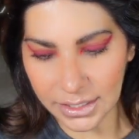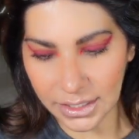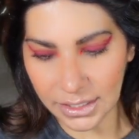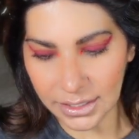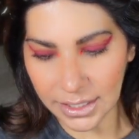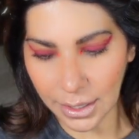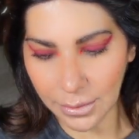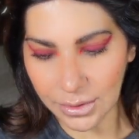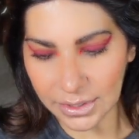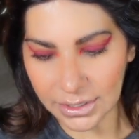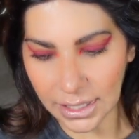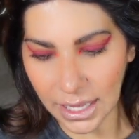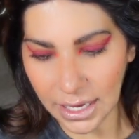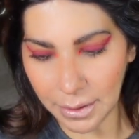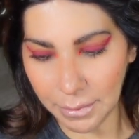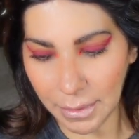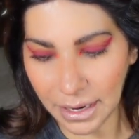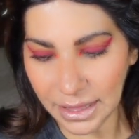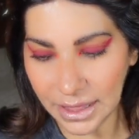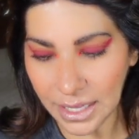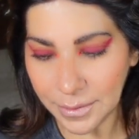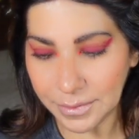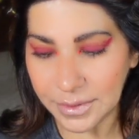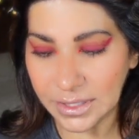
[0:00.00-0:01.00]
because I was like,
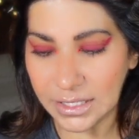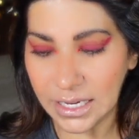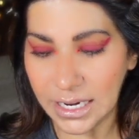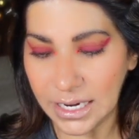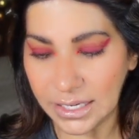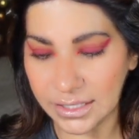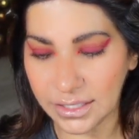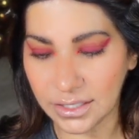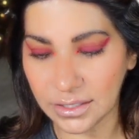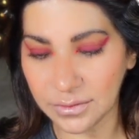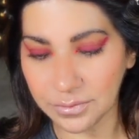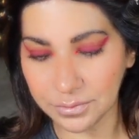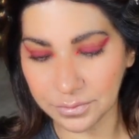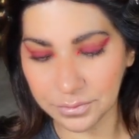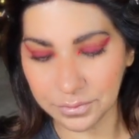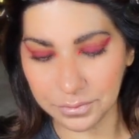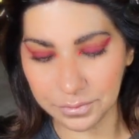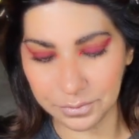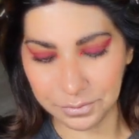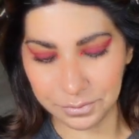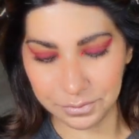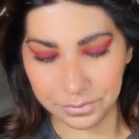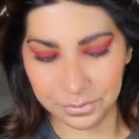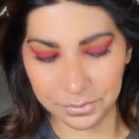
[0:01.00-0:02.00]
my lipsticks,
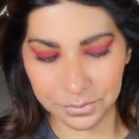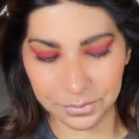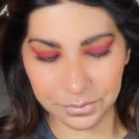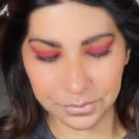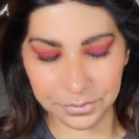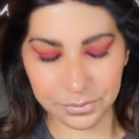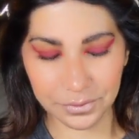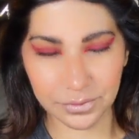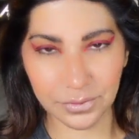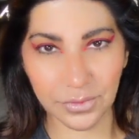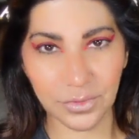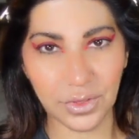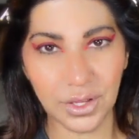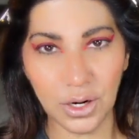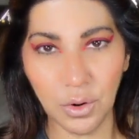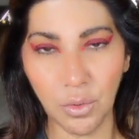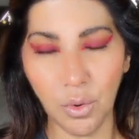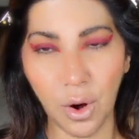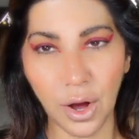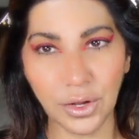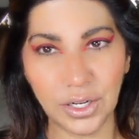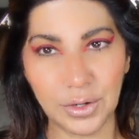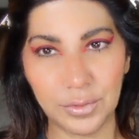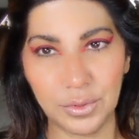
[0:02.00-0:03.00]
they're
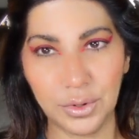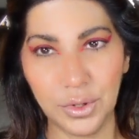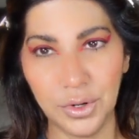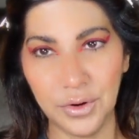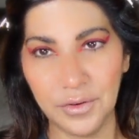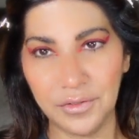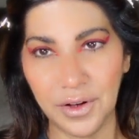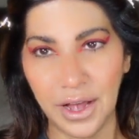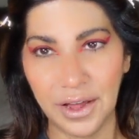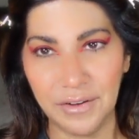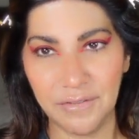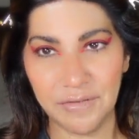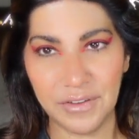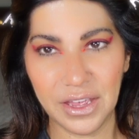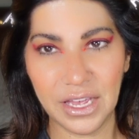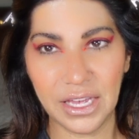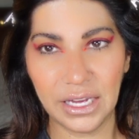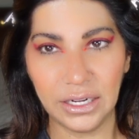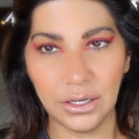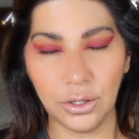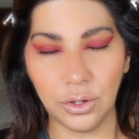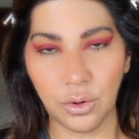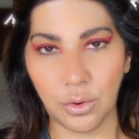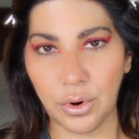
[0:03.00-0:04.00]
waterproof and
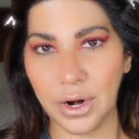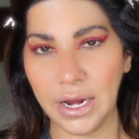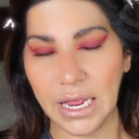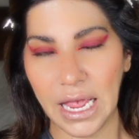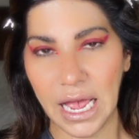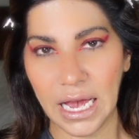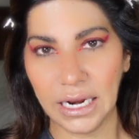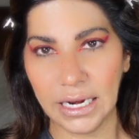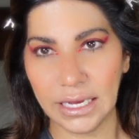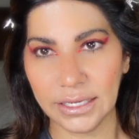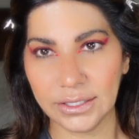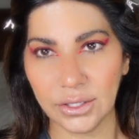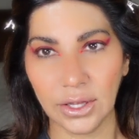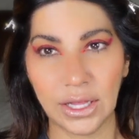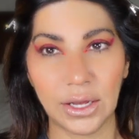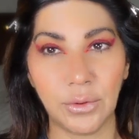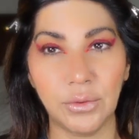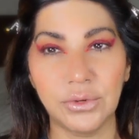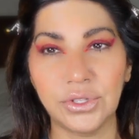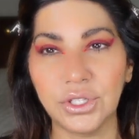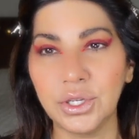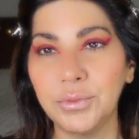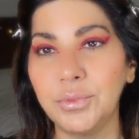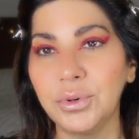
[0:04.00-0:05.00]
vegan and organic. So like
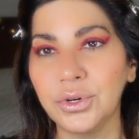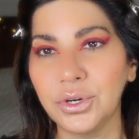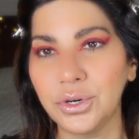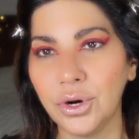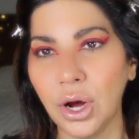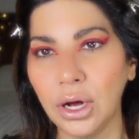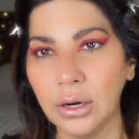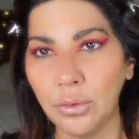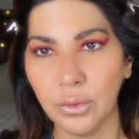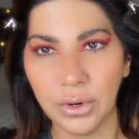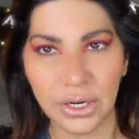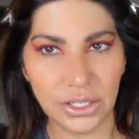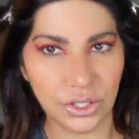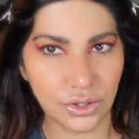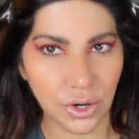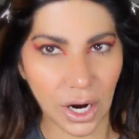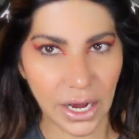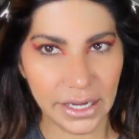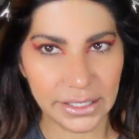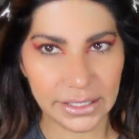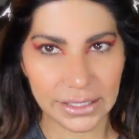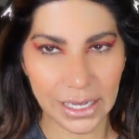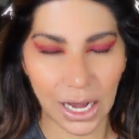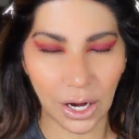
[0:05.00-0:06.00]
once you put it on, when it
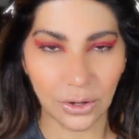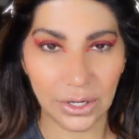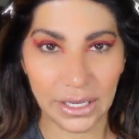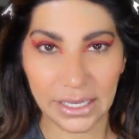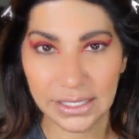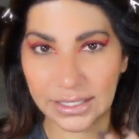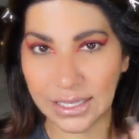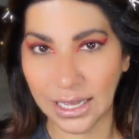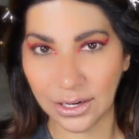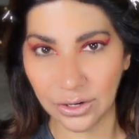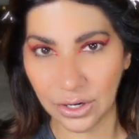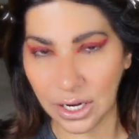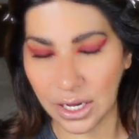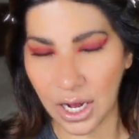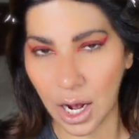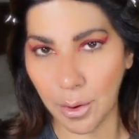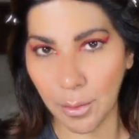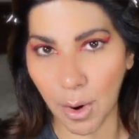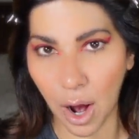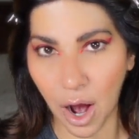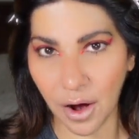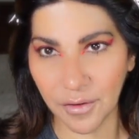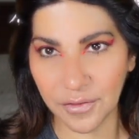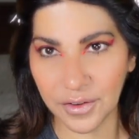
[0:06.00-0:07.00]
dries down, it's not gonna
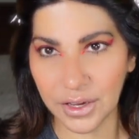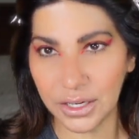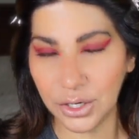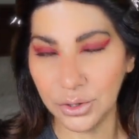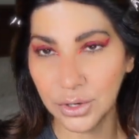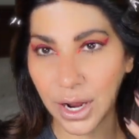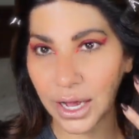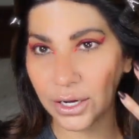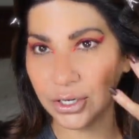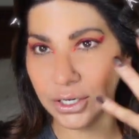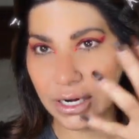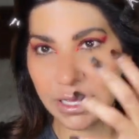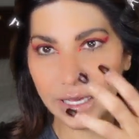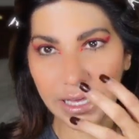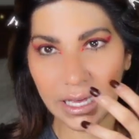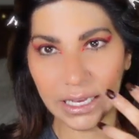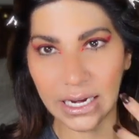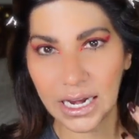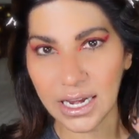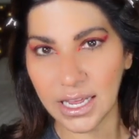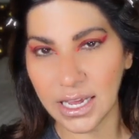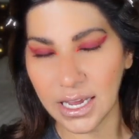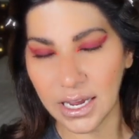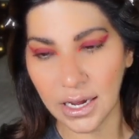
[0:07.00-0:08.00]
come off. You're not gonna get
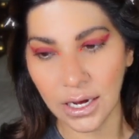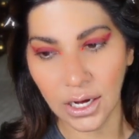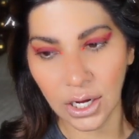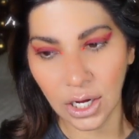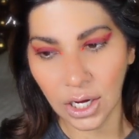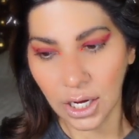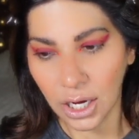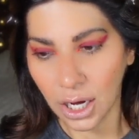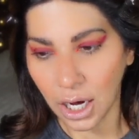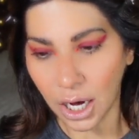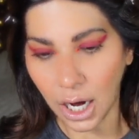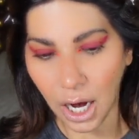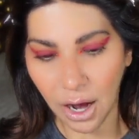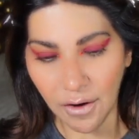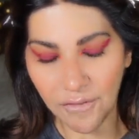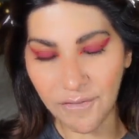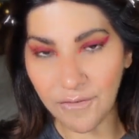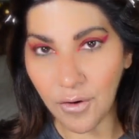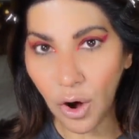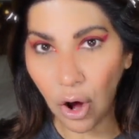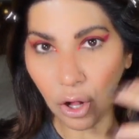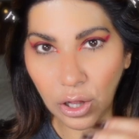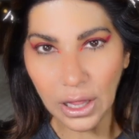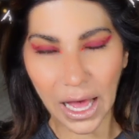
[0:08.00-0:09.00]
any
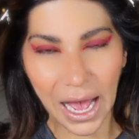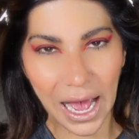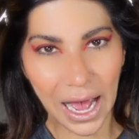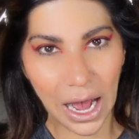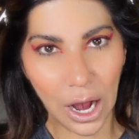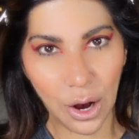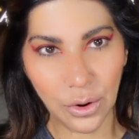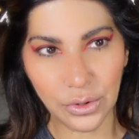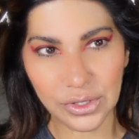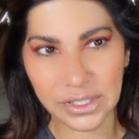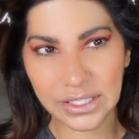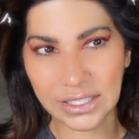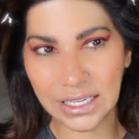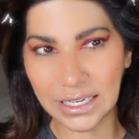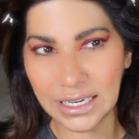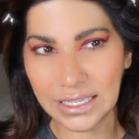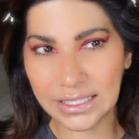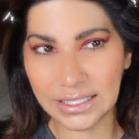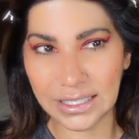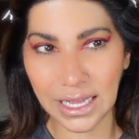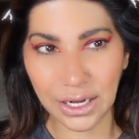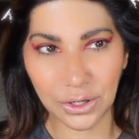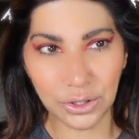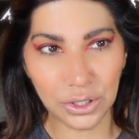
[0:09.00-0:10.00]
fallouts and
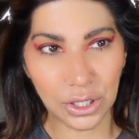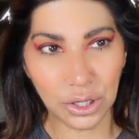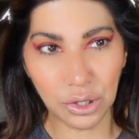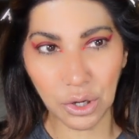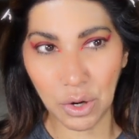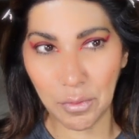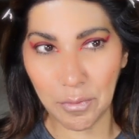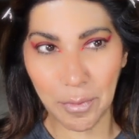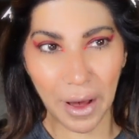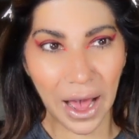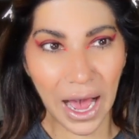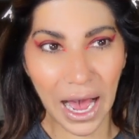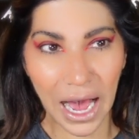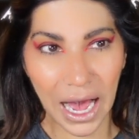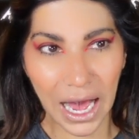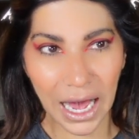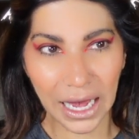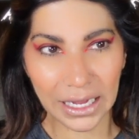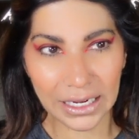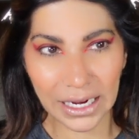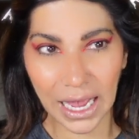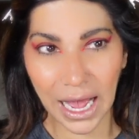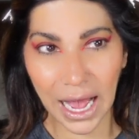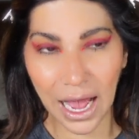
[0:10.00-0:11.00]
it's not gonna look
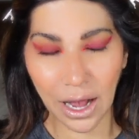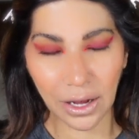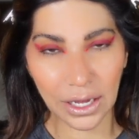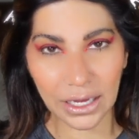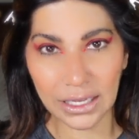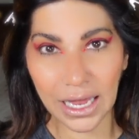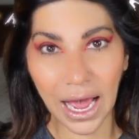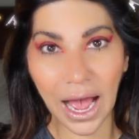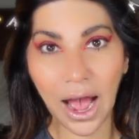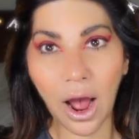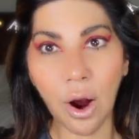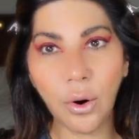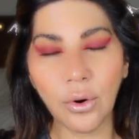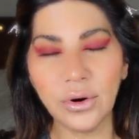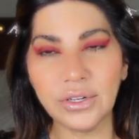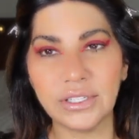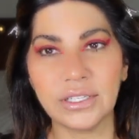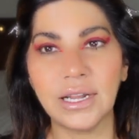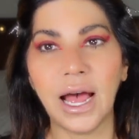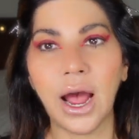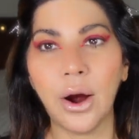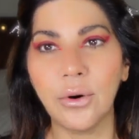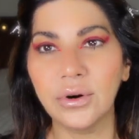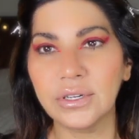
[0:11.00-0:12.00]
bad. Hours
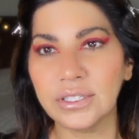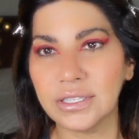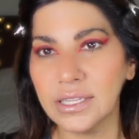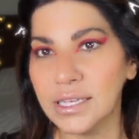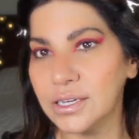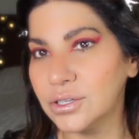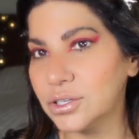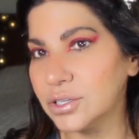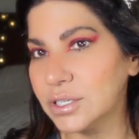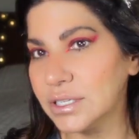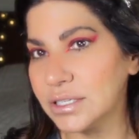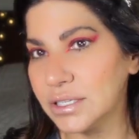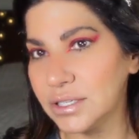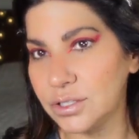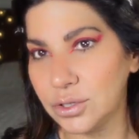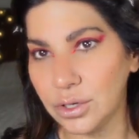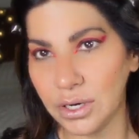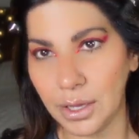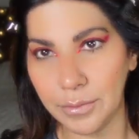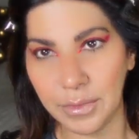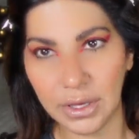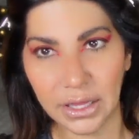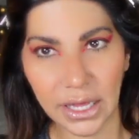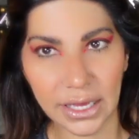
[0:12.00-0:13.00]
and hours later, this is
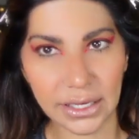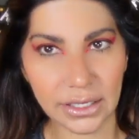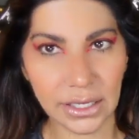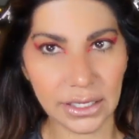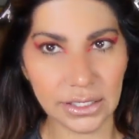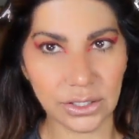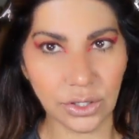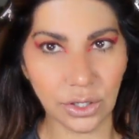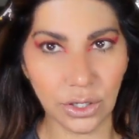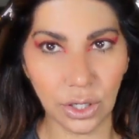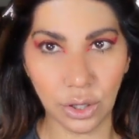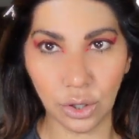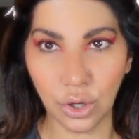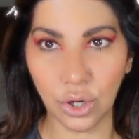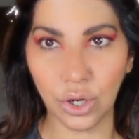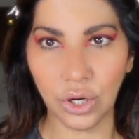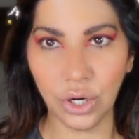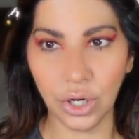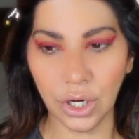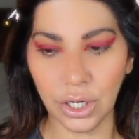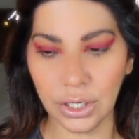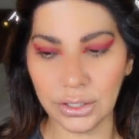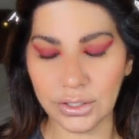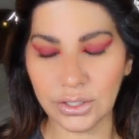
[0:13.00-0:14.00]
gonna be like, it's gonna look
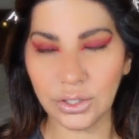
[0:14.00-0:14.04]
good.